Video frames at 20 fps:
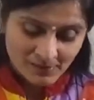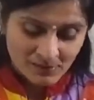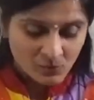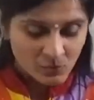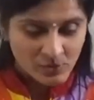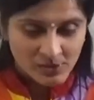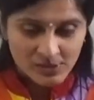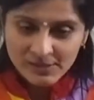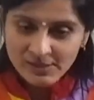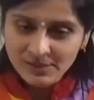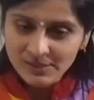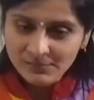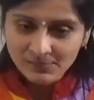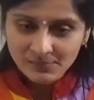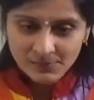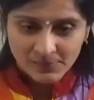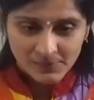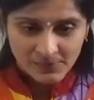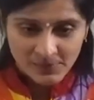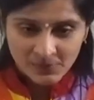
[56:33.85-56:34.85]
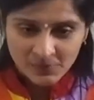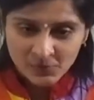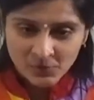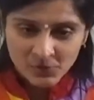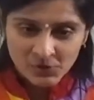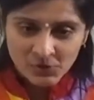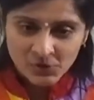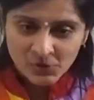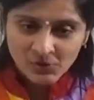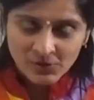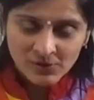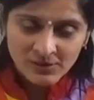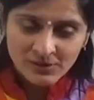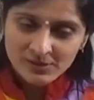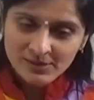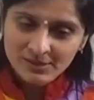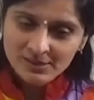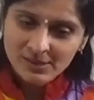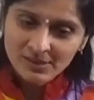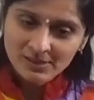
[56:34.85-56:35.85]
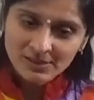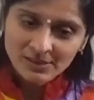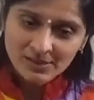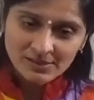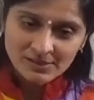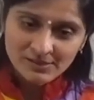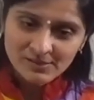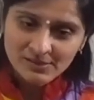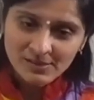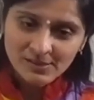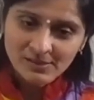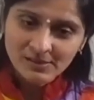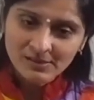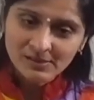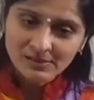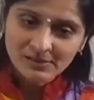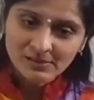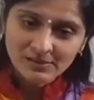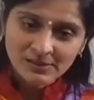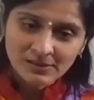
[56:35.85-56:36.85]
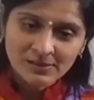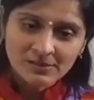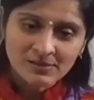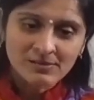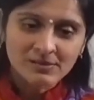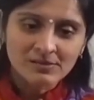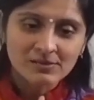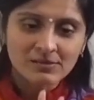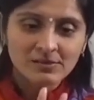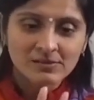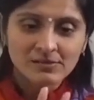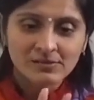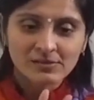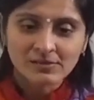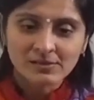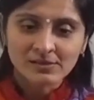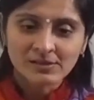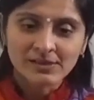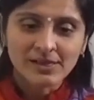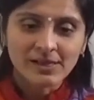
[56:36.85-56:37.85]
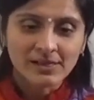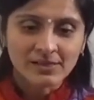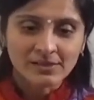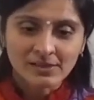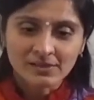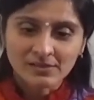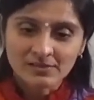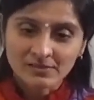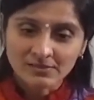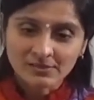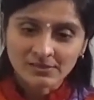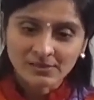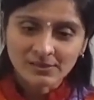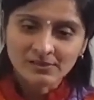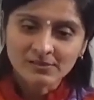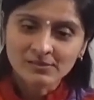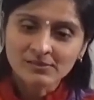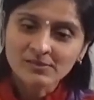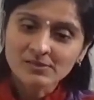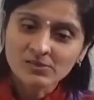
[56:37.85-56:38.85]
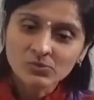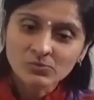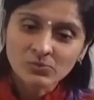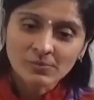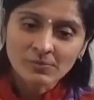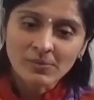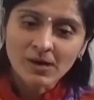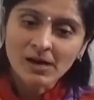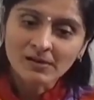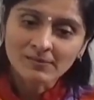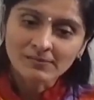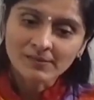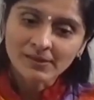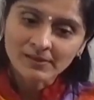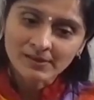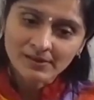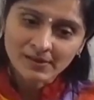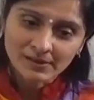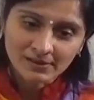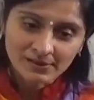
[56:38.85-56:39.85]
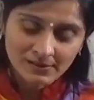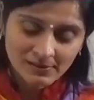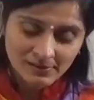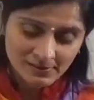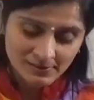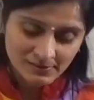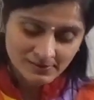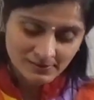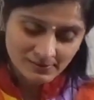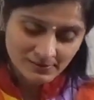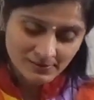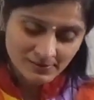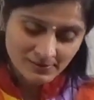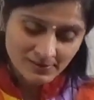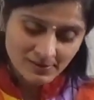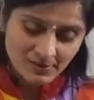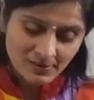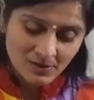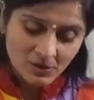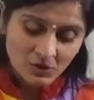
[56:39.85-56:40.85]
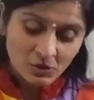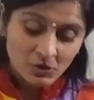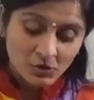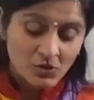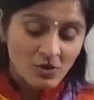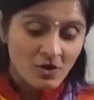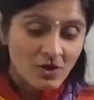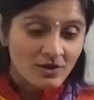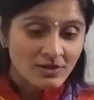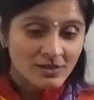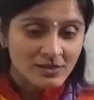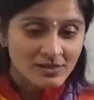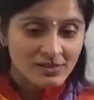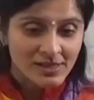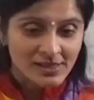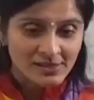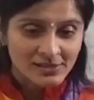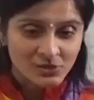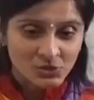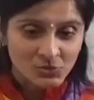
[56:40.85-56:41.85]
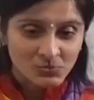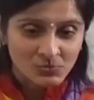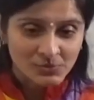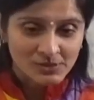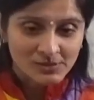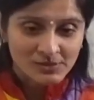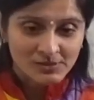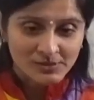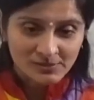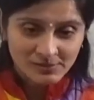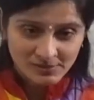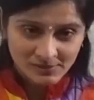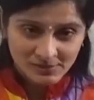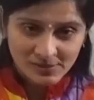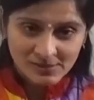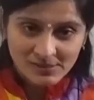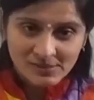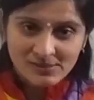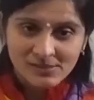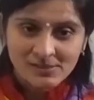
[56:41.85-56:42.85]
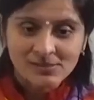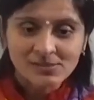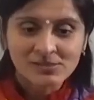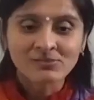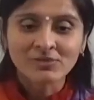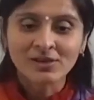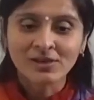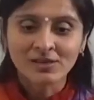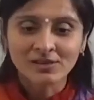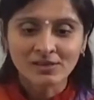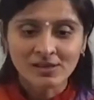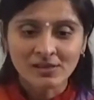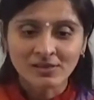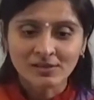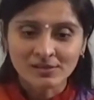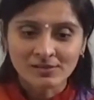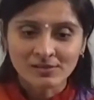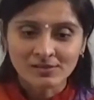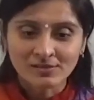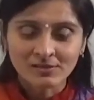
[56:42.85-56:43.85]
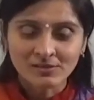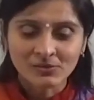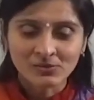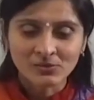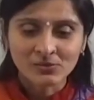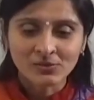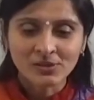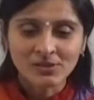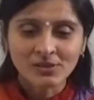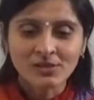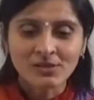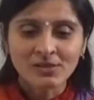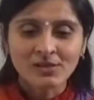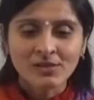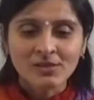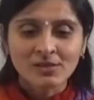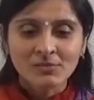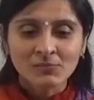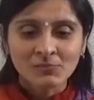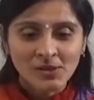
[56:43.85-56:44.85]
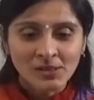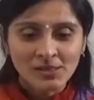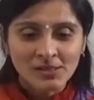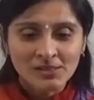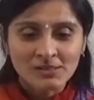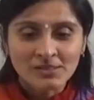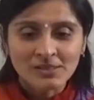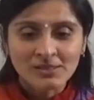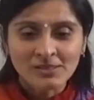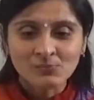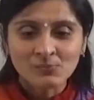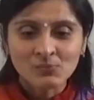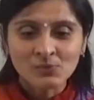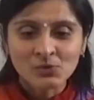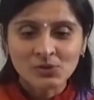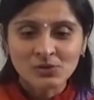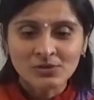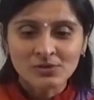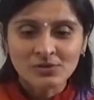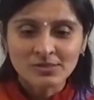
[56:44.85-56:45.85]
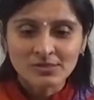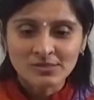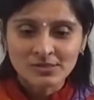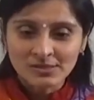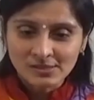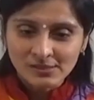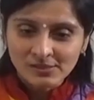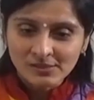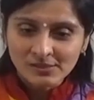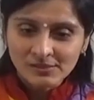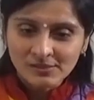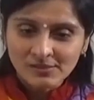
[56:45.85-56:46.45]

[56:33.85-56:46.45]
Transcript: Wisdom, of course you understand there is an inner jnana, inner swabhava jnana. Non-attachment. This is vairagya. Okay? Many scriptures still